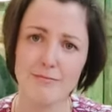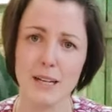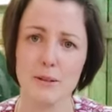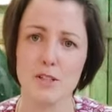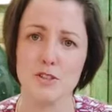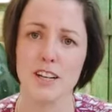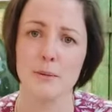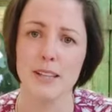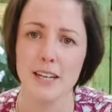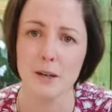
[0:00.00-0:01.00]
I was struggling
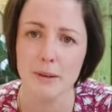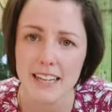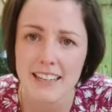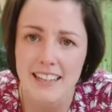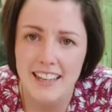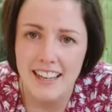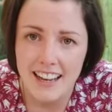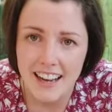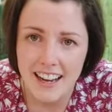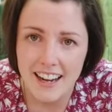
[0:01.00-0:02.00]
with a little bit.
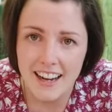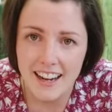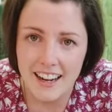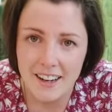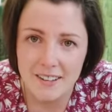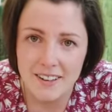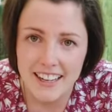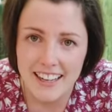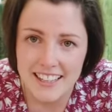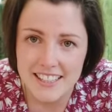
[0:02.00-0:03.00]
Oh,
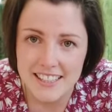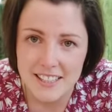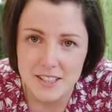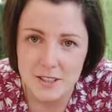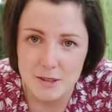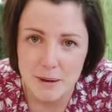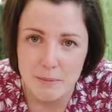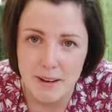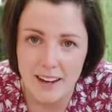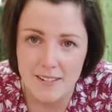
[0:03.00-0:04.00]
a Stitch School
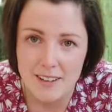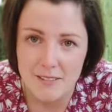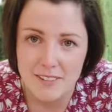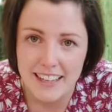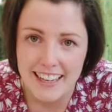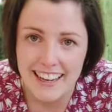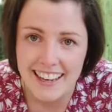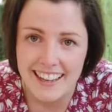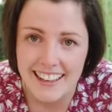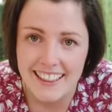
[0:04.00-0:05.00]
member. Oh, lovely.
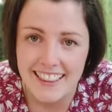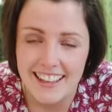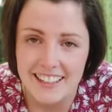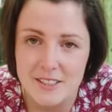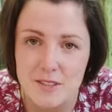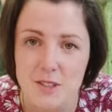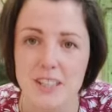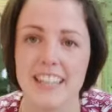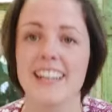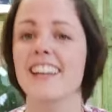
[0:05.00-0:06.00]
Thanks for
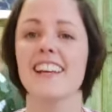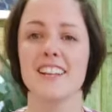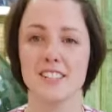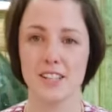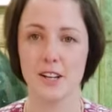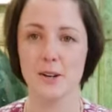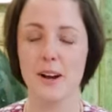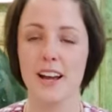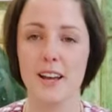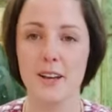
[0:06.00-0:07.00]
joining. So
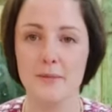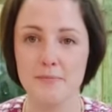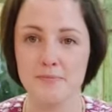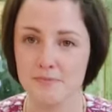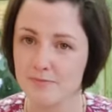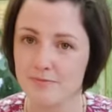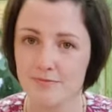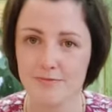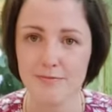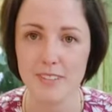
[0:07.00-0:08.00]

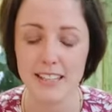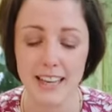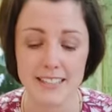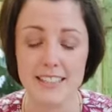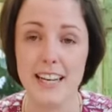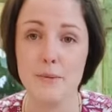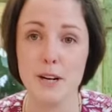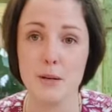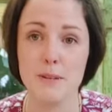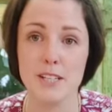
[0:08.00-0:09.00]
yeah, today we're
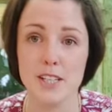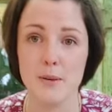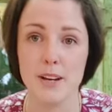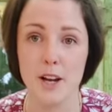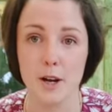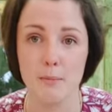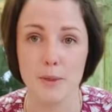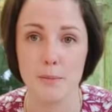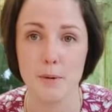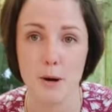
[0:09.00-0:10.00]
going to be sewing up
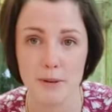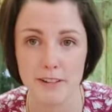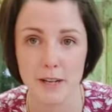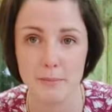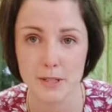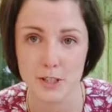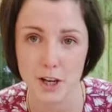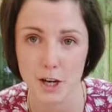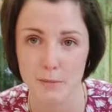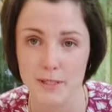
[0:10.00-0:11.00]
the Pomegranate
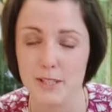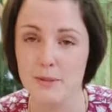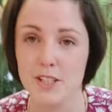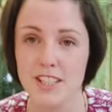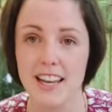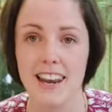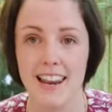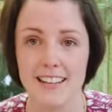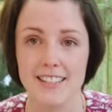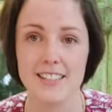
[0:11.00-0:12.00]
Pyjamas, which is our
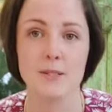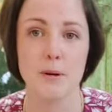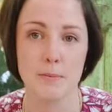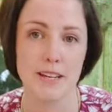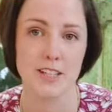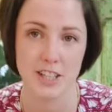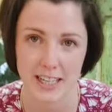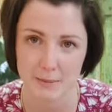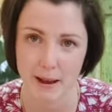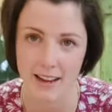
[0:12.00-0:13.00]
latest Poppy and
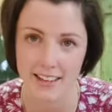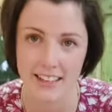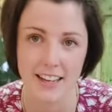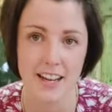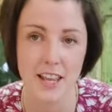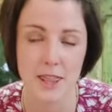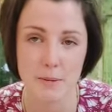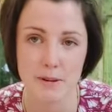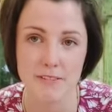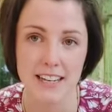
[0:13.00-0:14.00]
Jazz pattern that
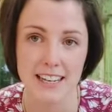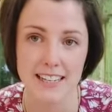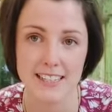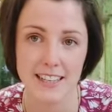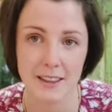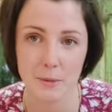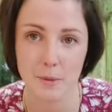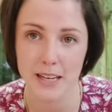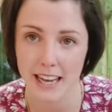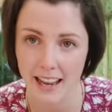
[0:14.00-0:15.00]
we released at the
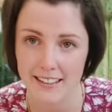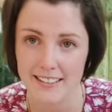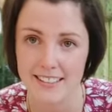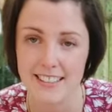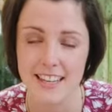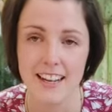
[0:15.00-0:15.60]
weekend.